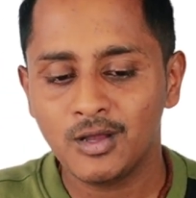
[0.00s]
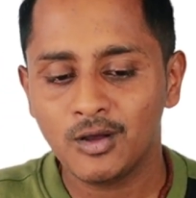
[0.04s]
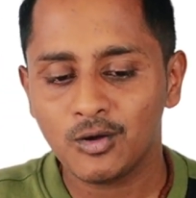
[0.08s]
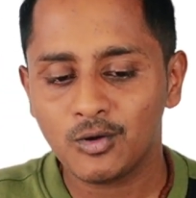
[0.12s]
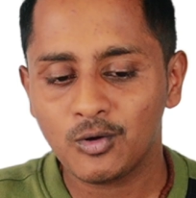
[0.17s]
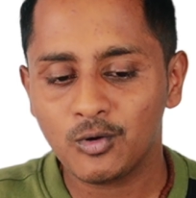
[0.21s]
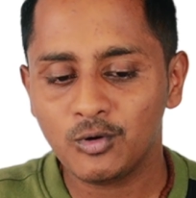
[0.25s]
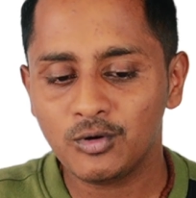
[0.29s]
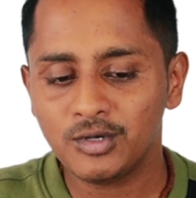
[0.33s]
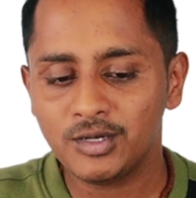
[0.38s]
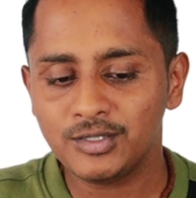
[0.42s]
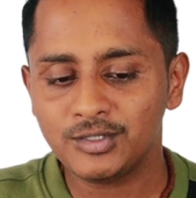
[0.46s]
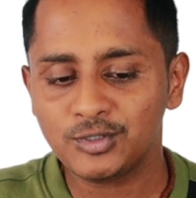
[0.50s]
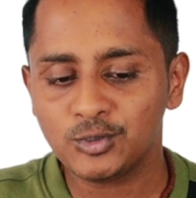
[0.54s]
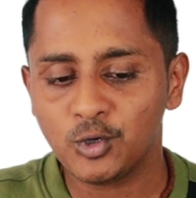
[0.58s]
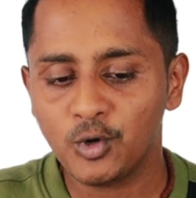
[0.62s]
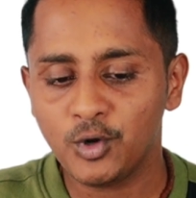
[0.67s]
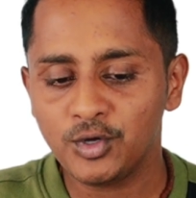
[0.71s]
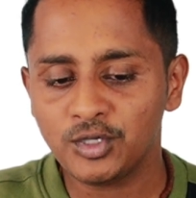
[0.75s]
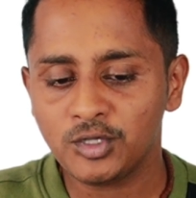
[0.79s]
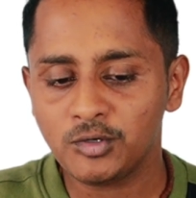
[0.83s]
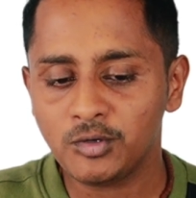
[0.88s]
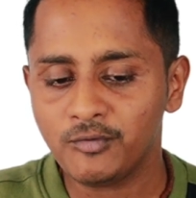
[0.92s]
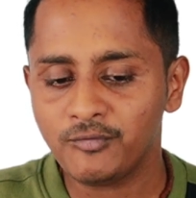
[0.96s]
coherence
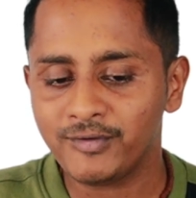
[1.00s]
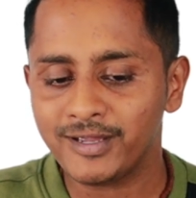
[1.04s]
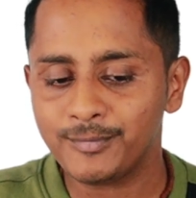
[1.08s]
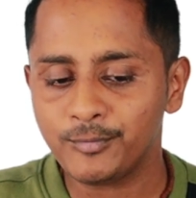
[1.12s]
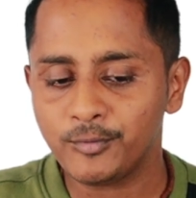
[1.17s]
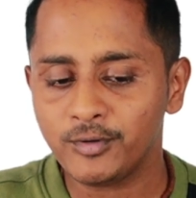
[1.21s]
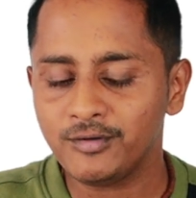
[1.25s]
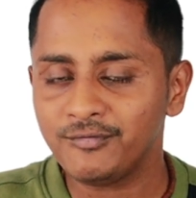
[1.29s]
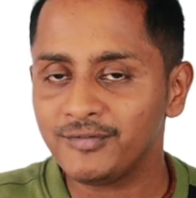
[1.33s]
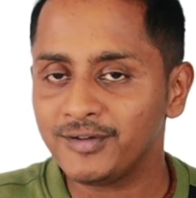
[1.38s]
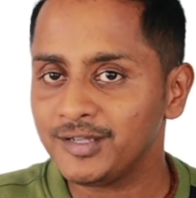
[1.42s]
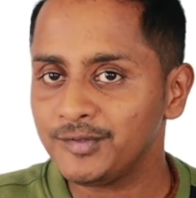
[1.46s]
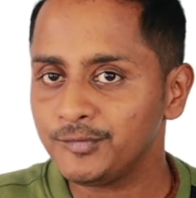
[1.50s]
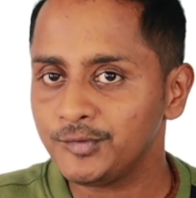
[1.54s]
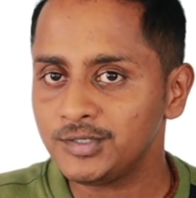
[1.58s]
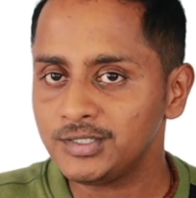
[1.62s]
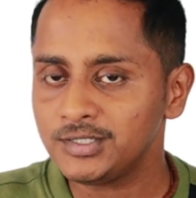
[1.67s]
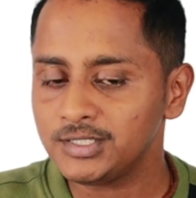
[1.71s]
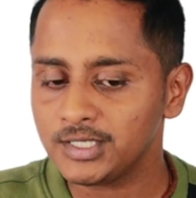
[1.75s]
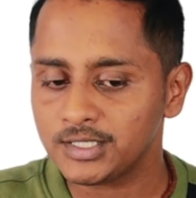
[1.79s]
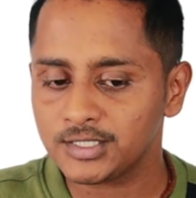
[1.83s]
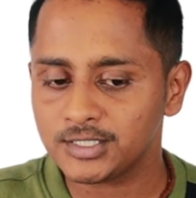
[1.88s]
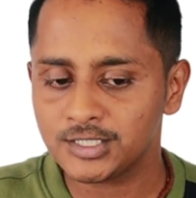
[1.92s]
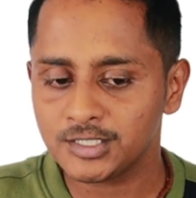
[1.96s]
cohesion will be 5.5 or
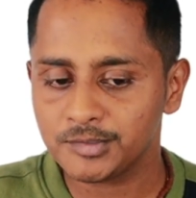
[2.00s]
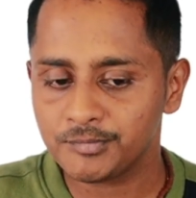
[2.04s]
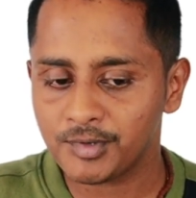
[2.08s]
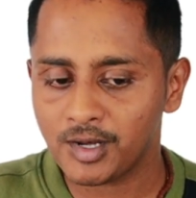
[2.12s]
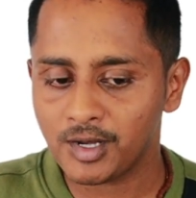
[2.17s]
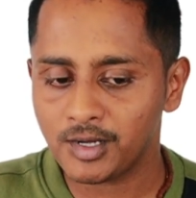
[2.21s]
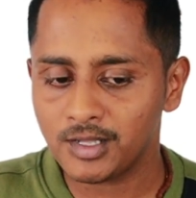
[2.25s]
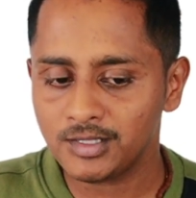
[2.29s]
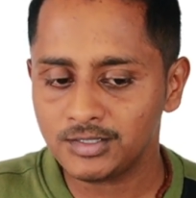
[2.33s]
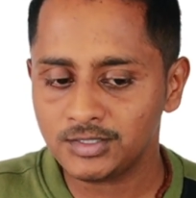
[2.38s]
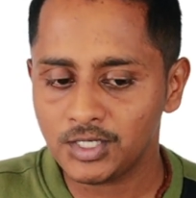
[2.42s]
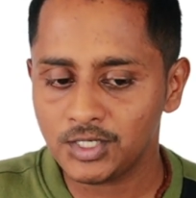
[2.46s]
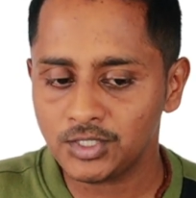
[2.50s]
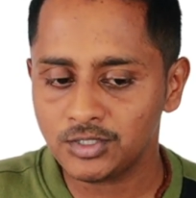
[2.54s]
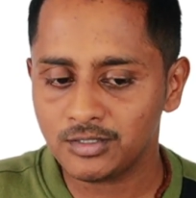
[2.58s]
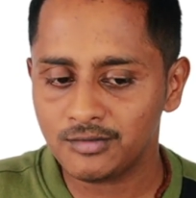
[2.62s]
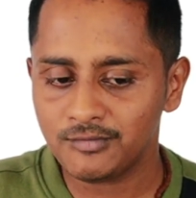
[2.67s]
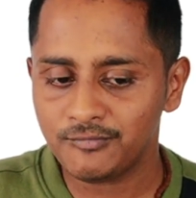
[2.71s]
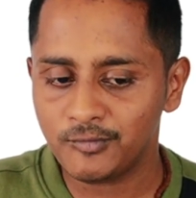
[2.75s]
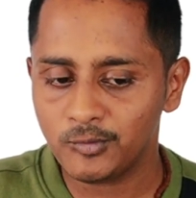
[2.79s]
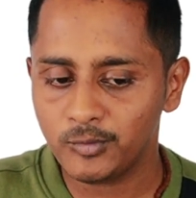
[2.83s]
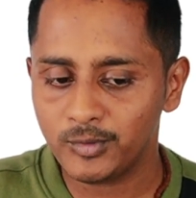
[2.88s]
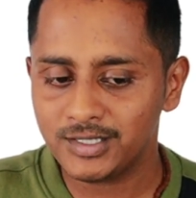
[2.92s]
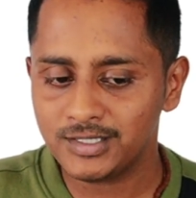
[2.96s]
6, pronunciation,
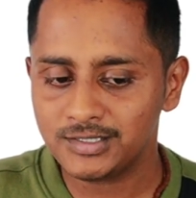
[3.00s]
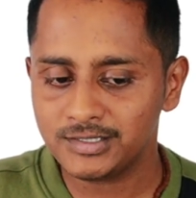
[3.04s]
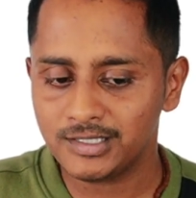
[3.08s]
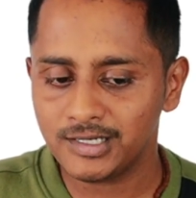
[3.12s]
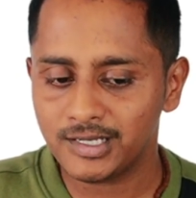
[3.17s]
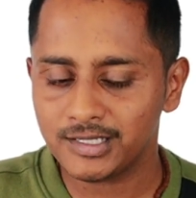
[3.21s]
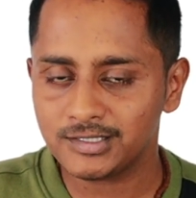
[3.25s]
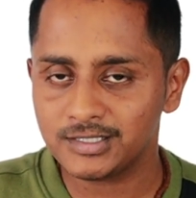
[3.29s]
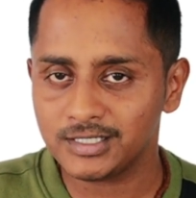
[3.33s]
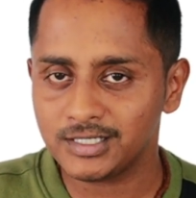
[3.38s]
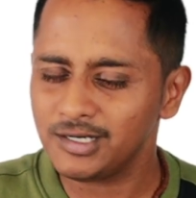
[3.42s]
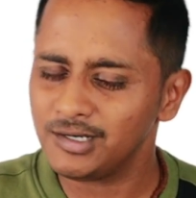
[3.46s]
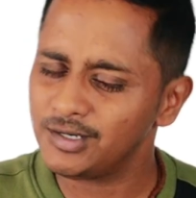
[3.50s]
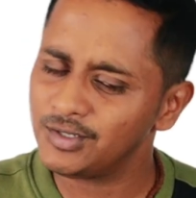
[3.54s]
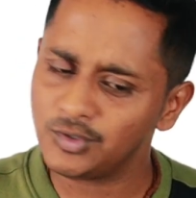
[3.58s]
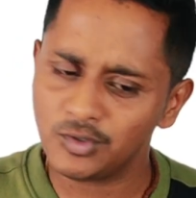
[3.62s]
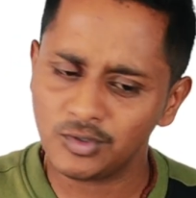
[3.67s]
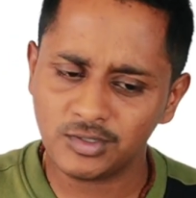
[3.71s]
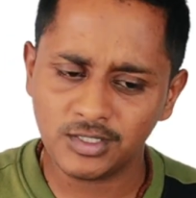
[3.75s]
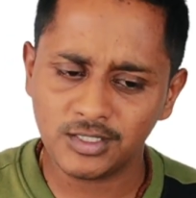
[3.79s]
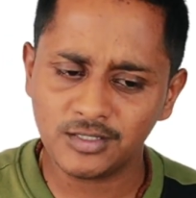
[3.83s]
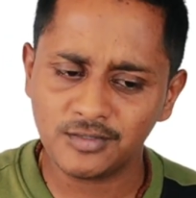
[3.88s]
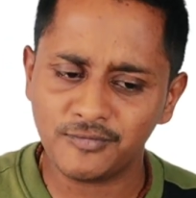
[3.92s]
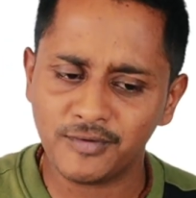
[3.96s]
fluency, lexical
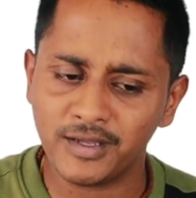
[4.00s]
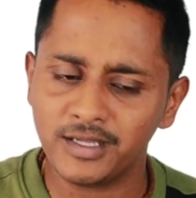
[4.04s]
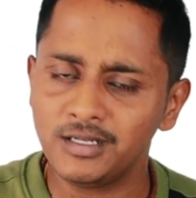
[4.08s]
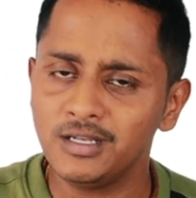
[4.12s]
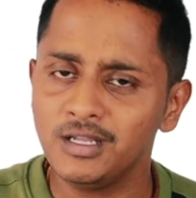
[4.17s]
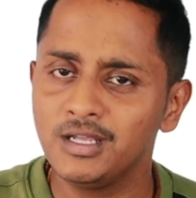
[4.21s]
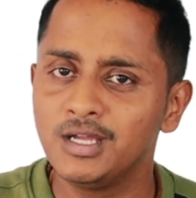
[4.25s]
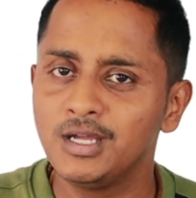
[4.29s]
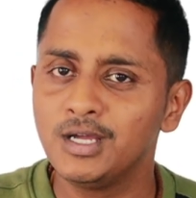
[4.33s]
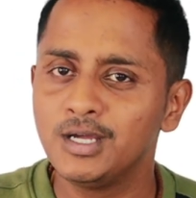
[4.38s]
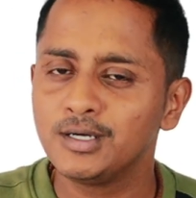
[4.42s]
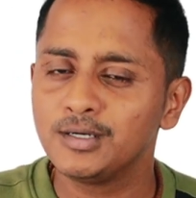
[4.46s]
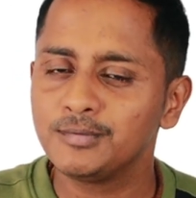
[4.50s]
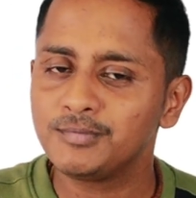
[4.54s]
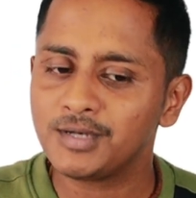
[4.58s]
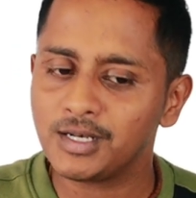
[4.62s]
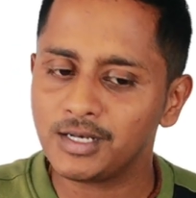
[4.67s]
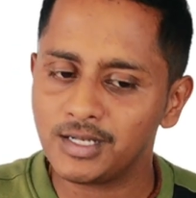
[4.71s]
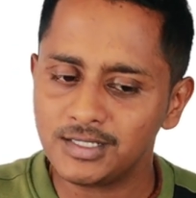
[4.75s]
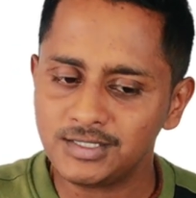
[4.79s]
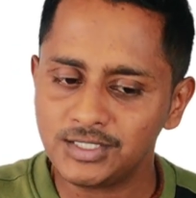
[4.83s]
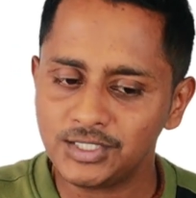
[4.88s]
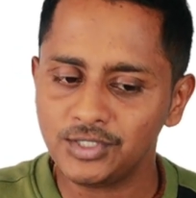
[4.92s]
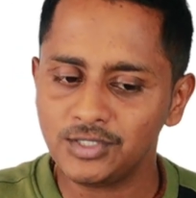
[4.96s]
resource is fine,
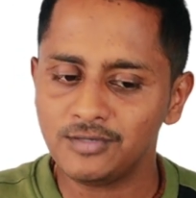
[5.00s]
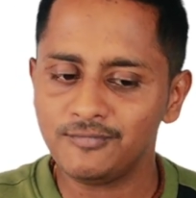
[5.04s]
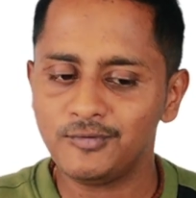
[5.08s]
pronunciation,